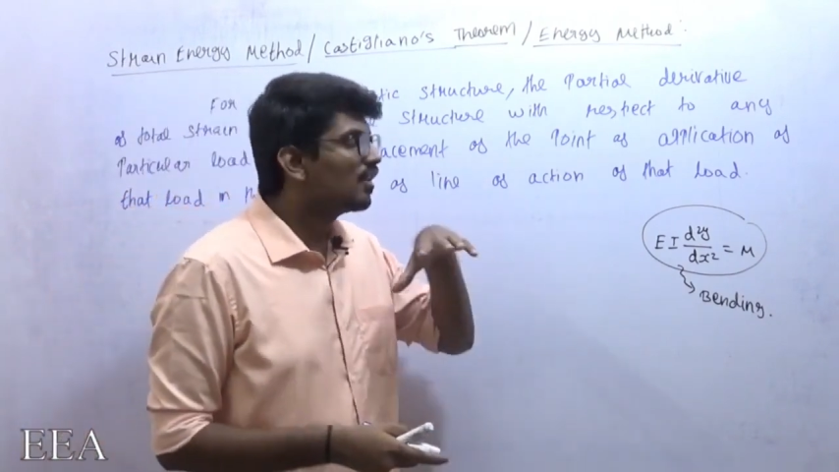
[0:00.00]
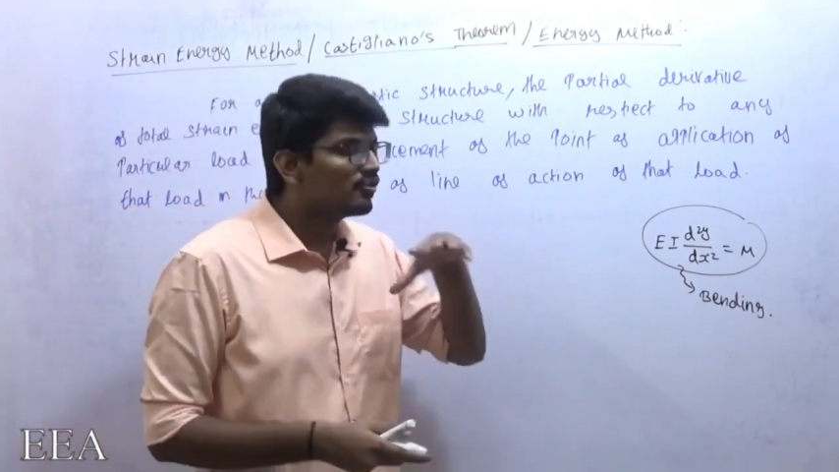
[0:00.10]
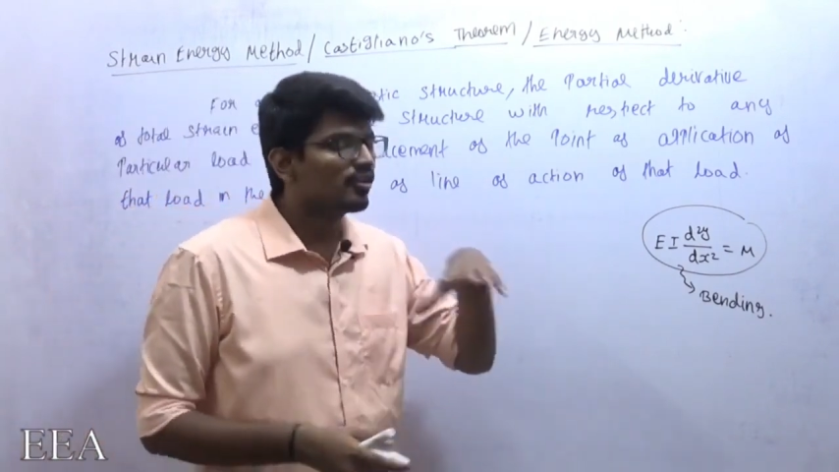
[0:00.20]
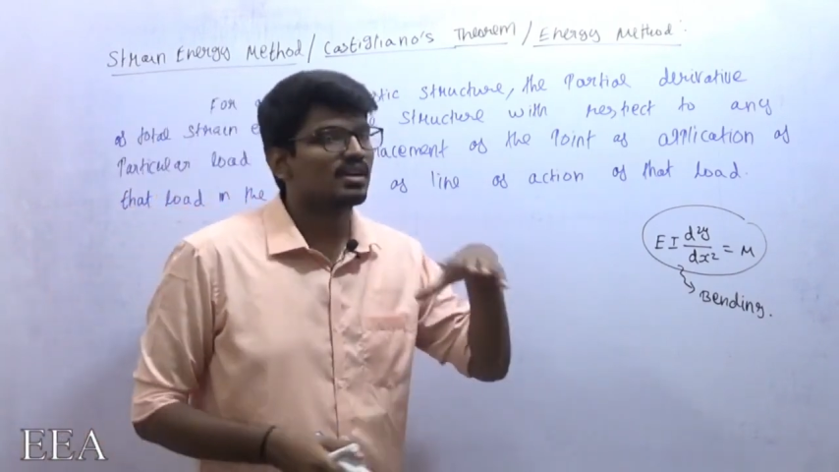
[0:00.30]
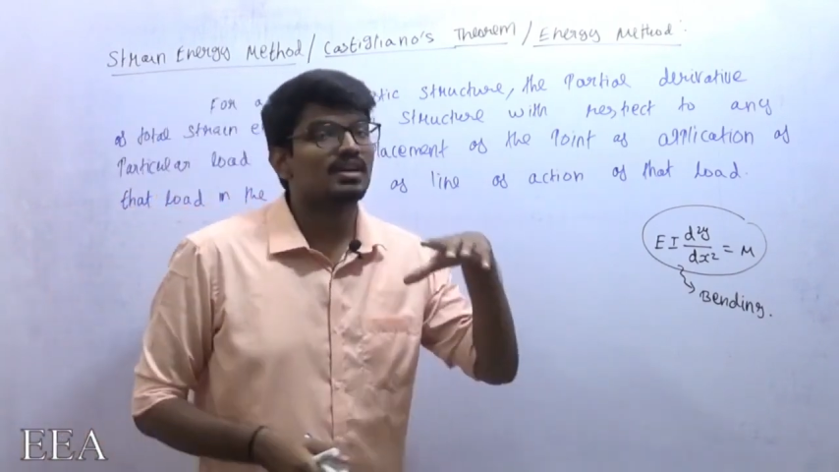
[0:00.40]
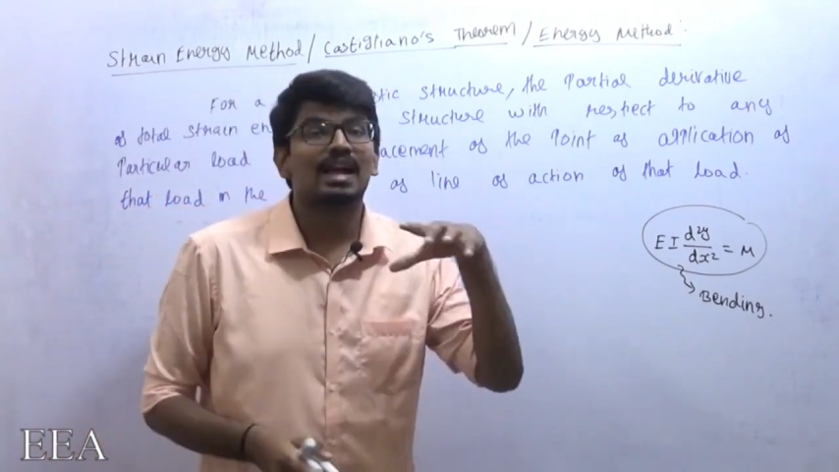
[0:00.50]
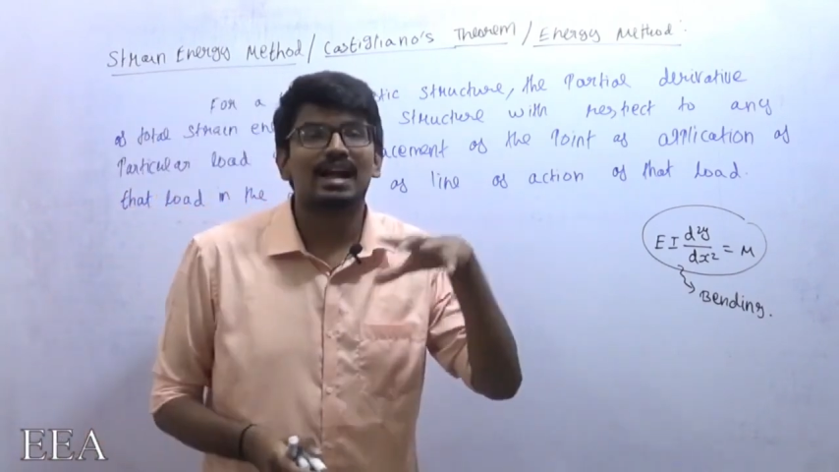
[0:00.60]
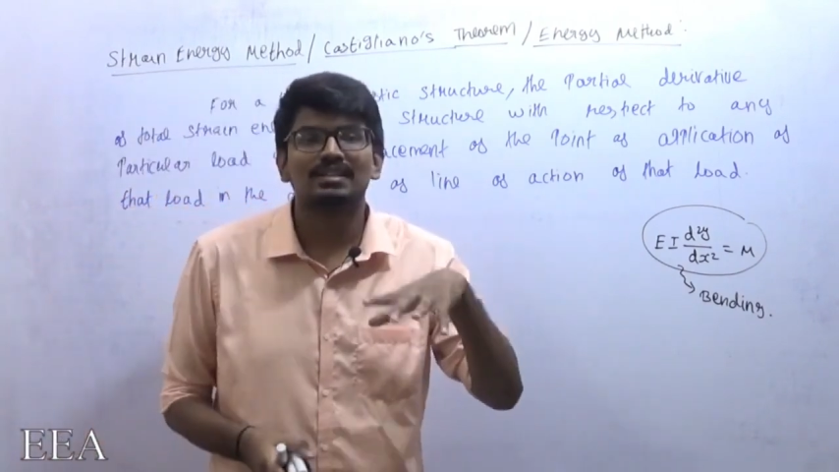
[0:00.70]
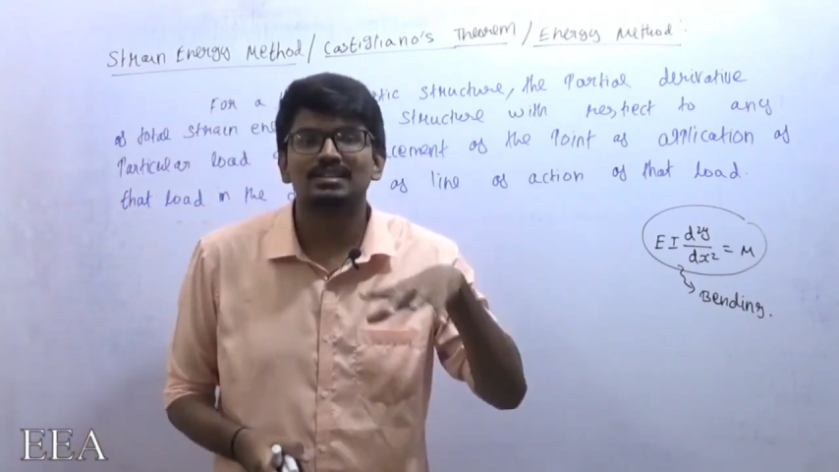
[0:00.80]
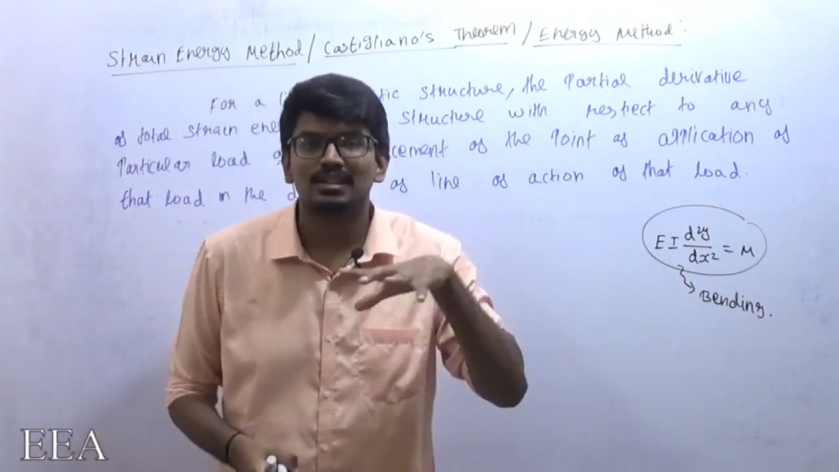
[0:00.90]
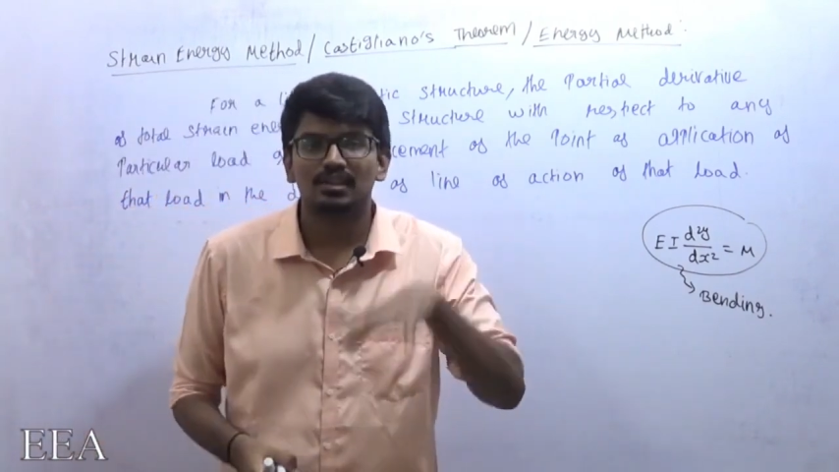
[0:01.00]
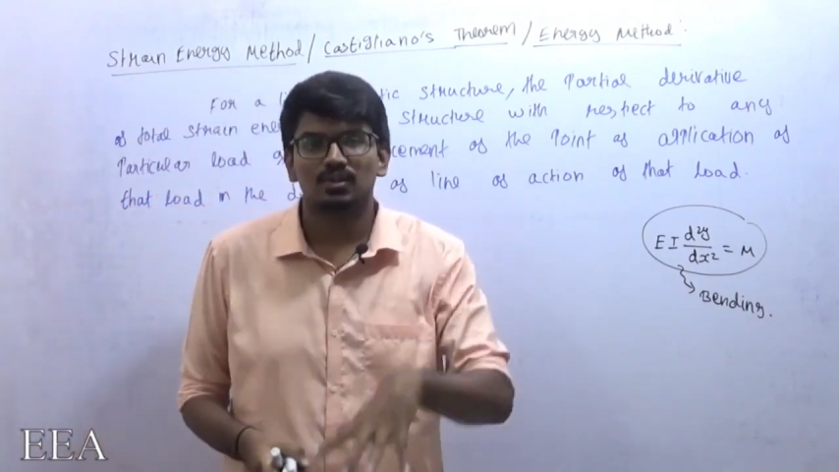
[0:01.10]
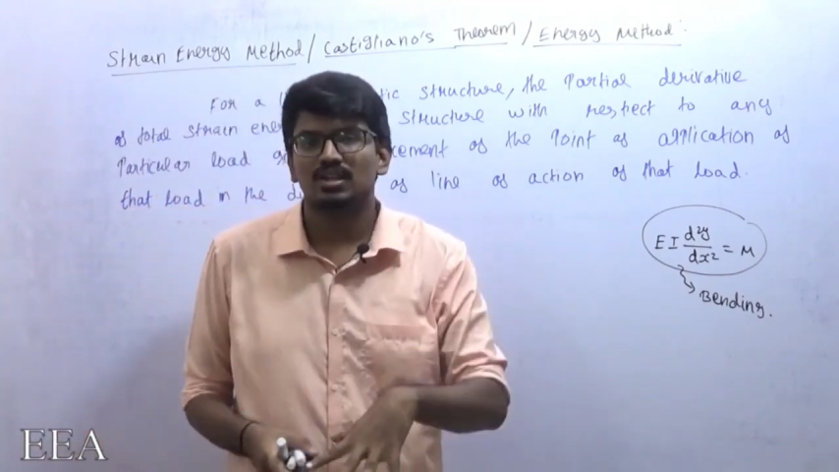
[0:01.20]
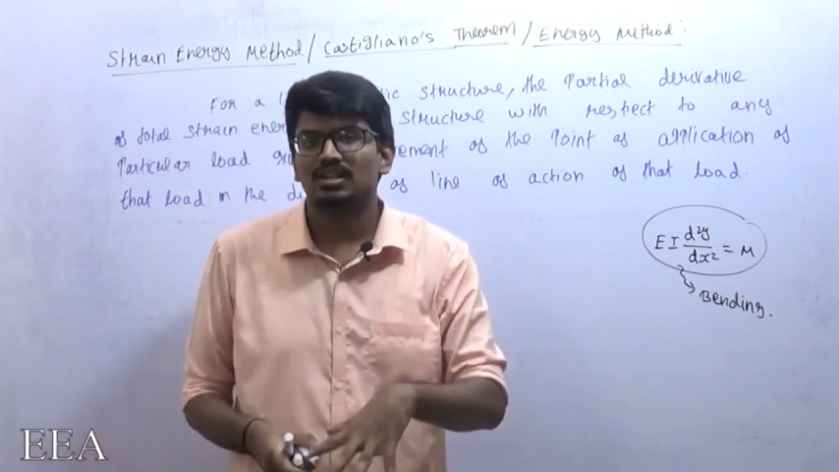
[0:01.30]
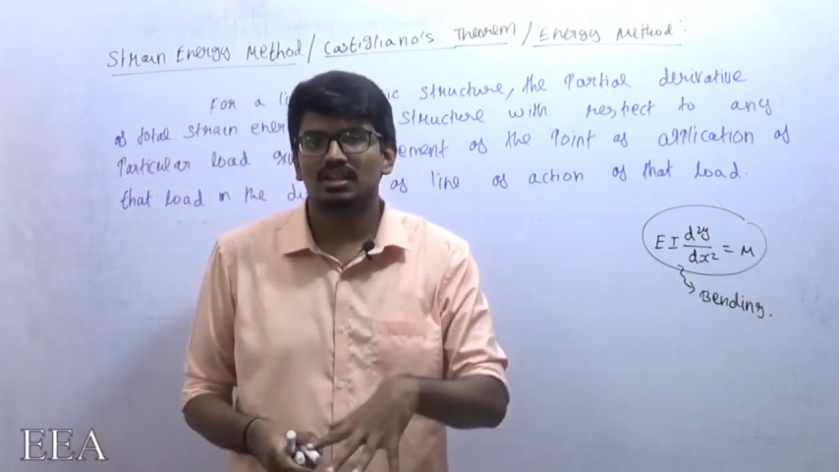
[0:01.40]
for an axial
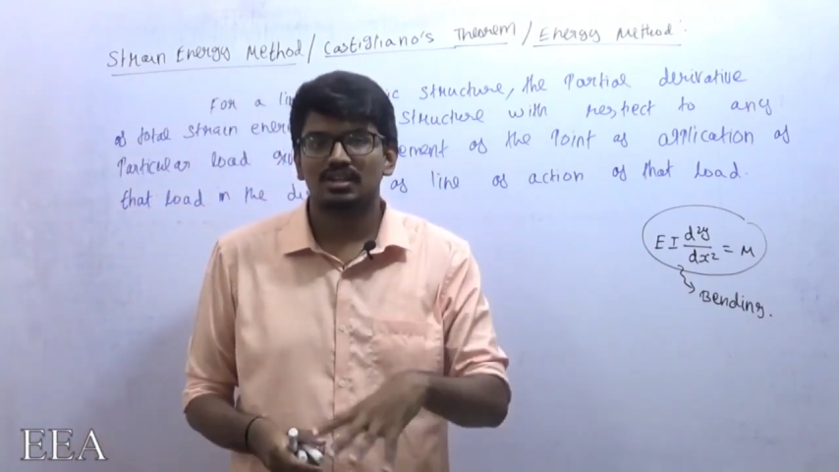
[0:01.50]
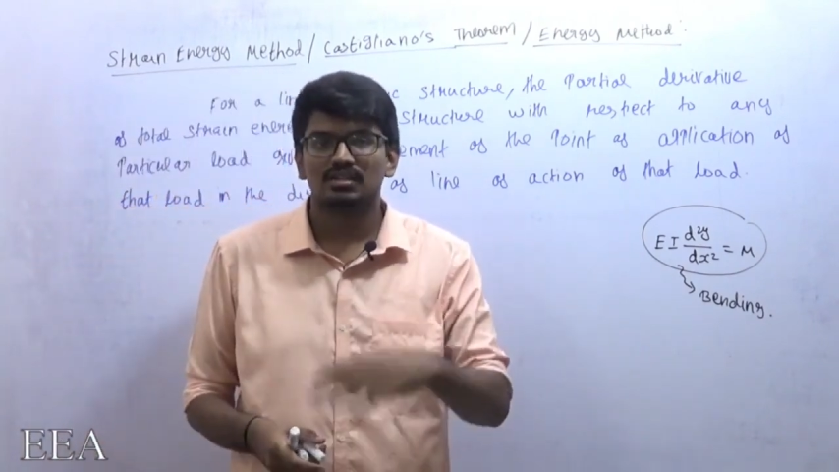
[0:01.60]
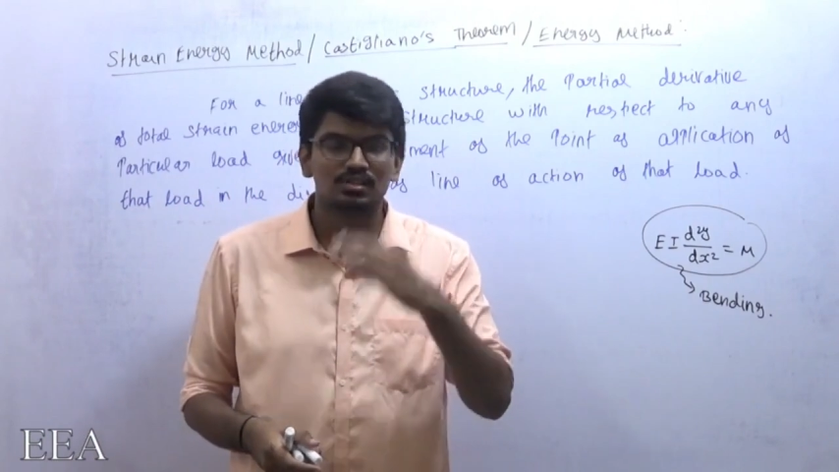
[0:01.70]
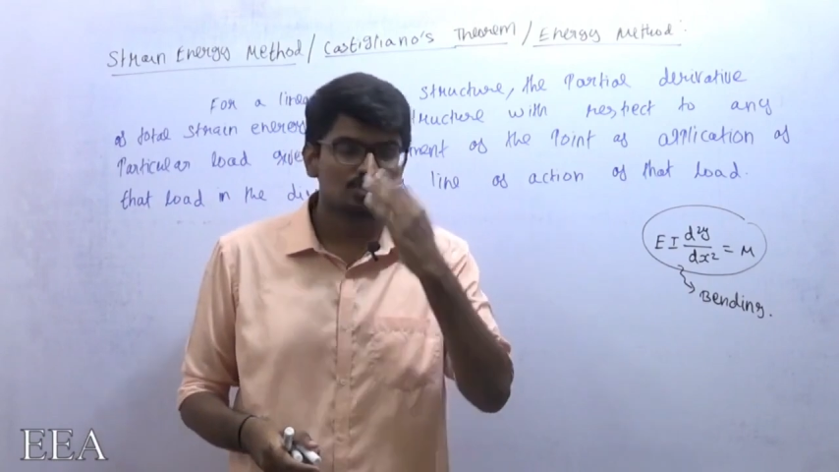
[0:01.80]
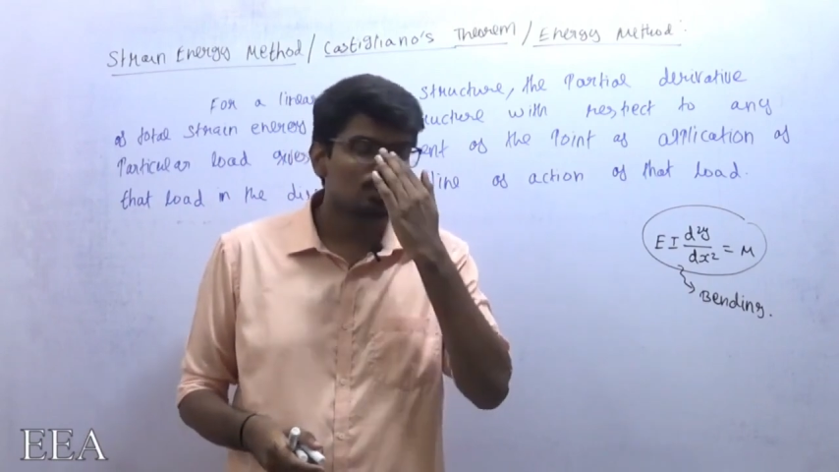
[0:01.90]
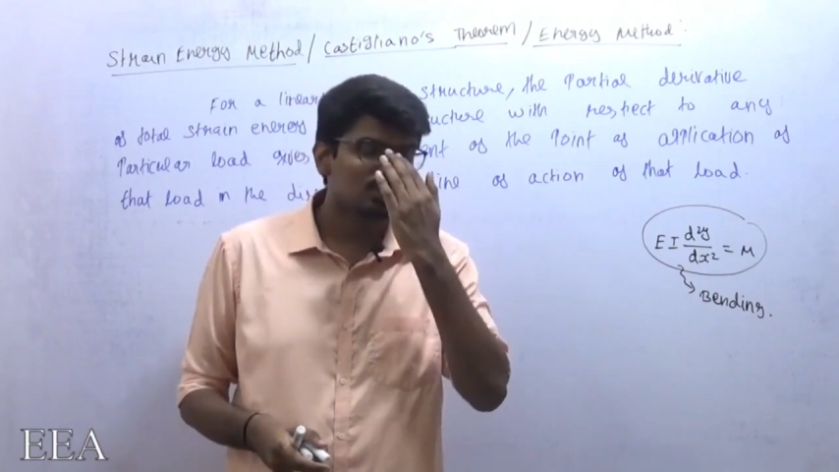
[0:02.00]
loading case. So